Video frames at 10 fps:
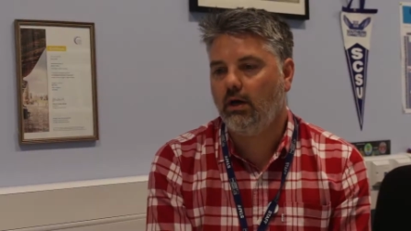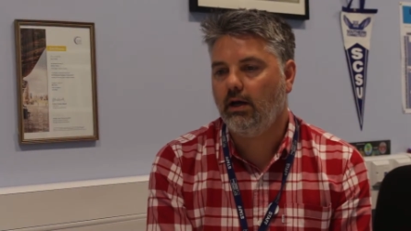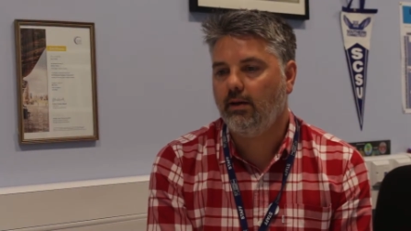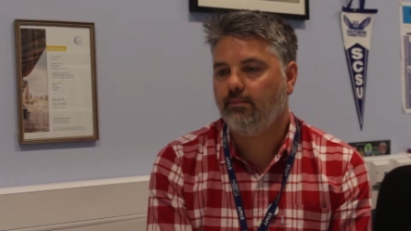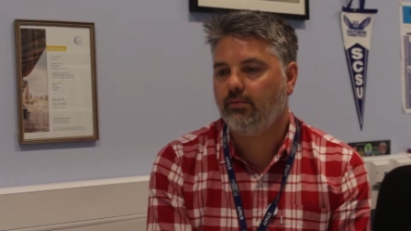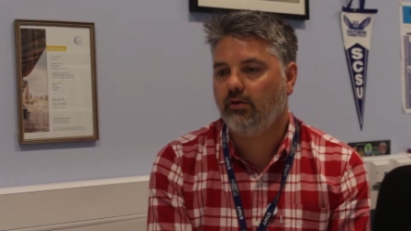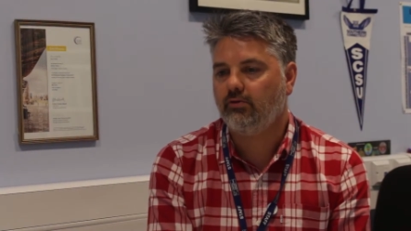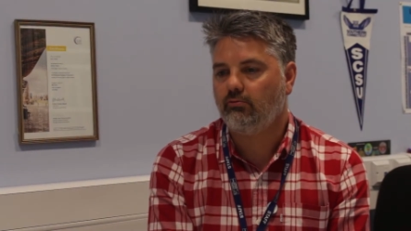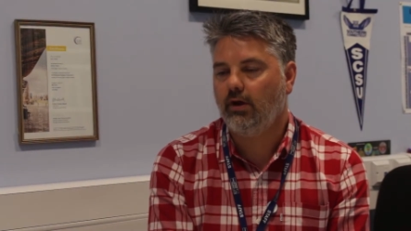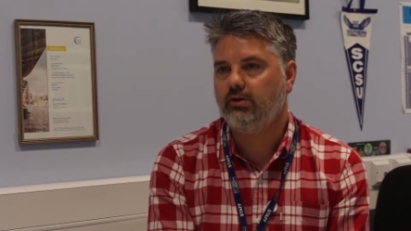
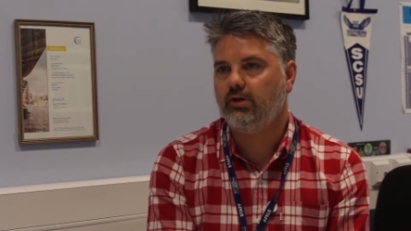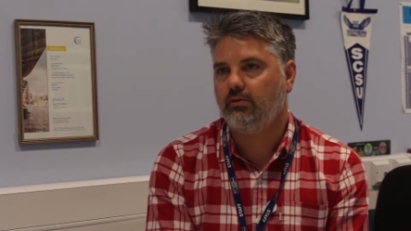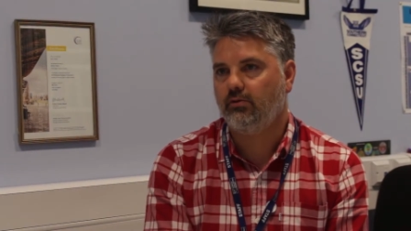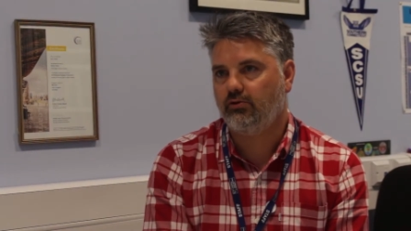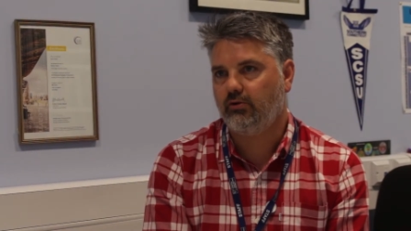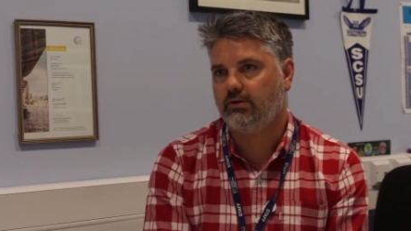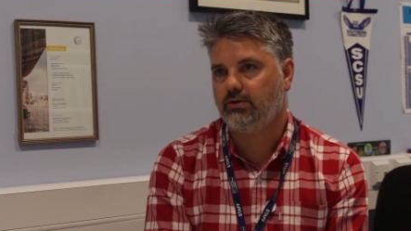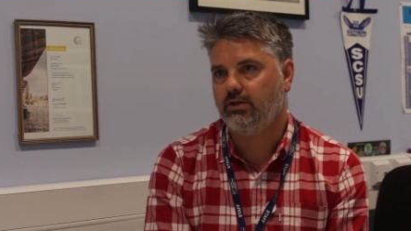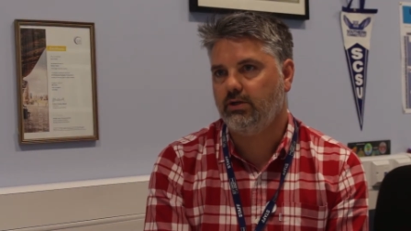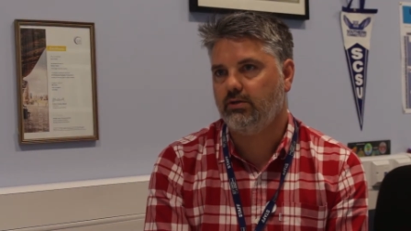There's a range of different
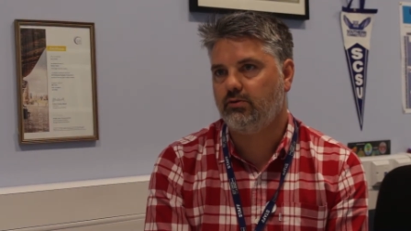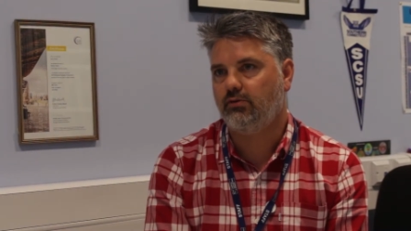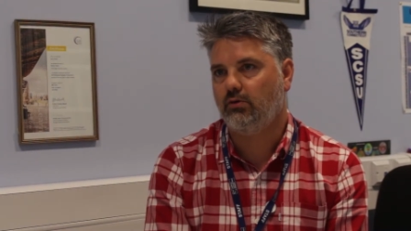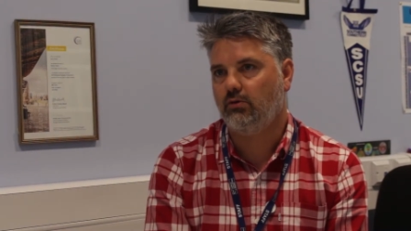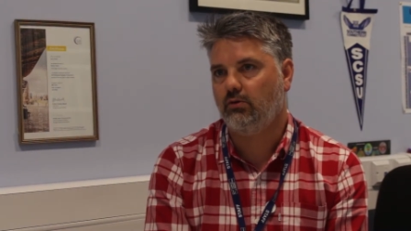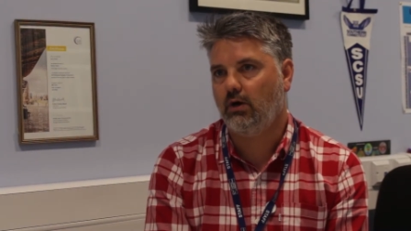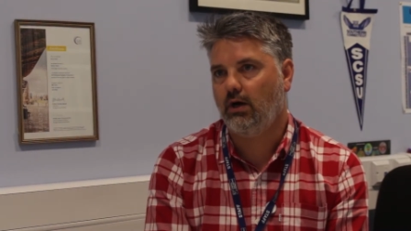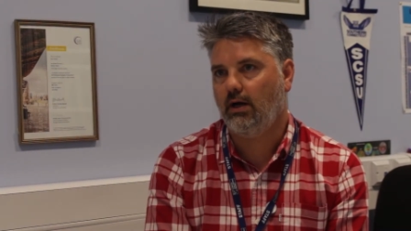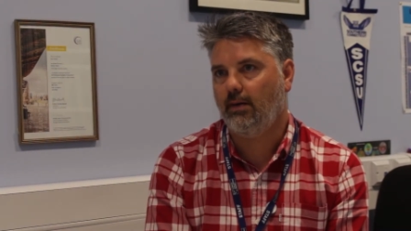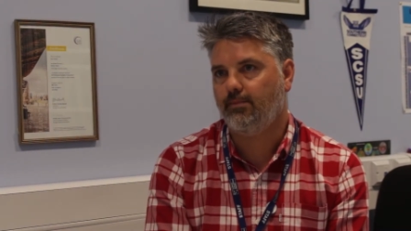strategies for
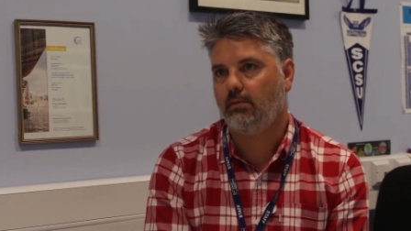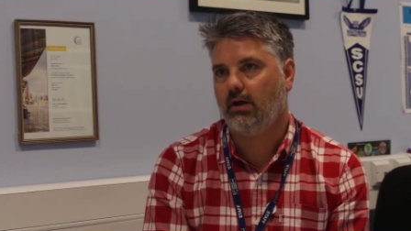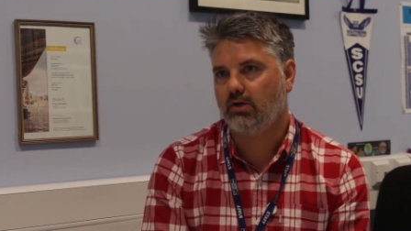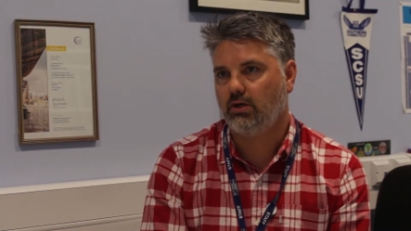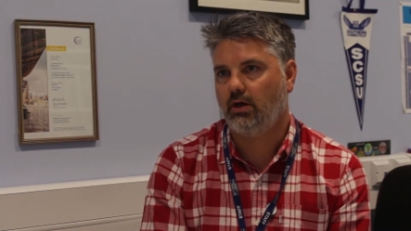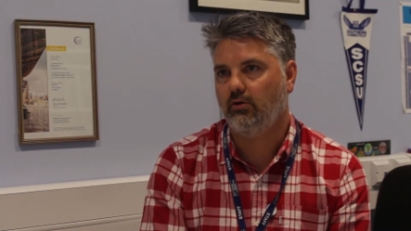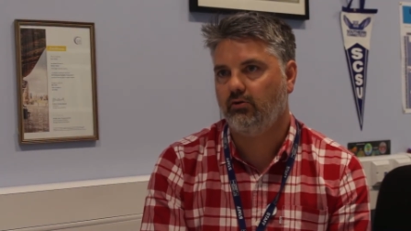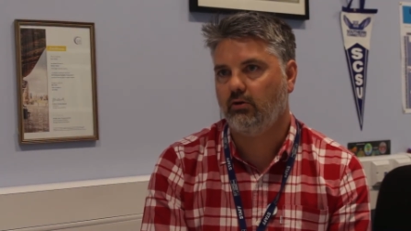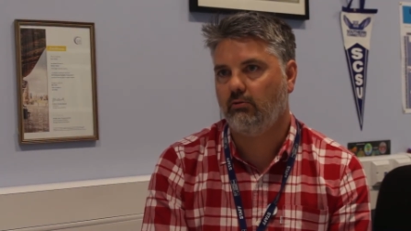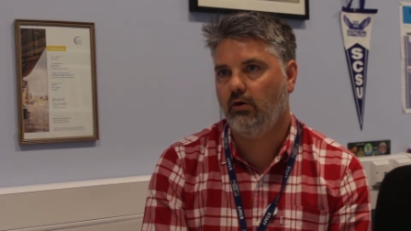managing
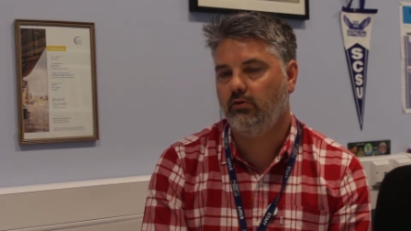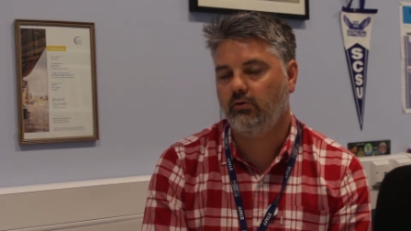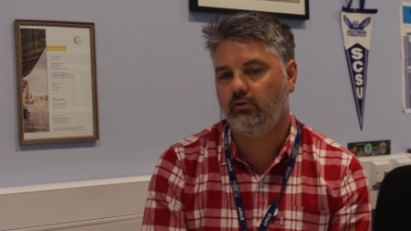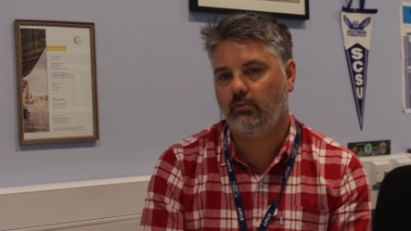coastal erosion.